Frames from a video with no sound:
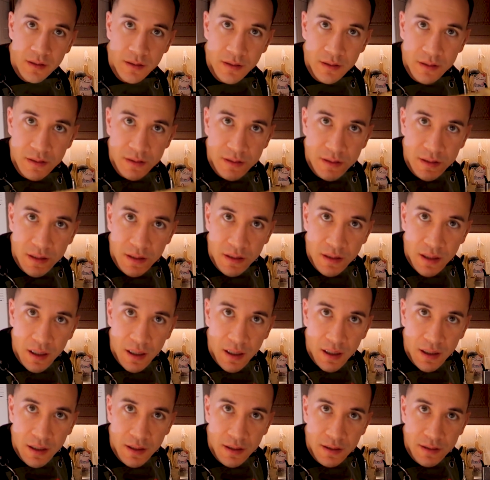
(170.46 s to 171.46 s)
You see
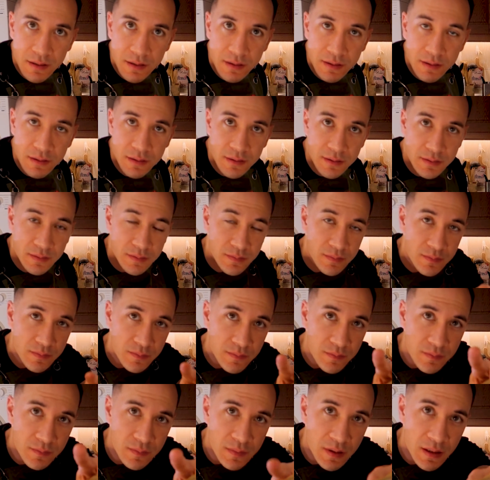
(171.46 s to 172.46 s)
that?
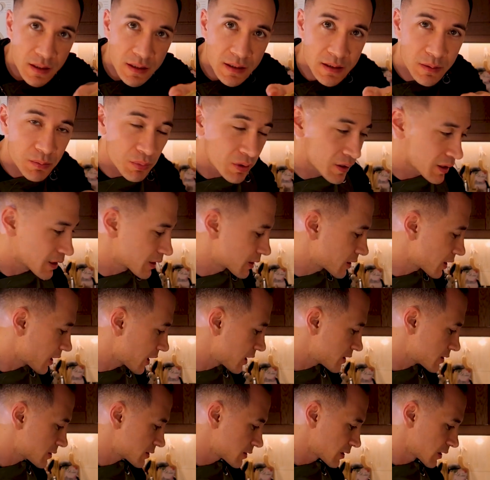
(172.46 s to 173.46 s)
It's pretty
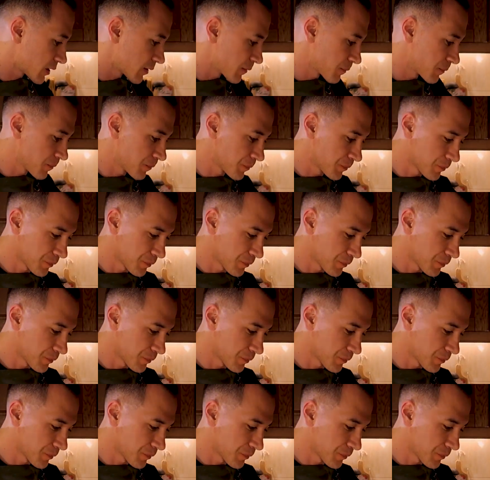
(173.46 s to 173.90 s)
tasty.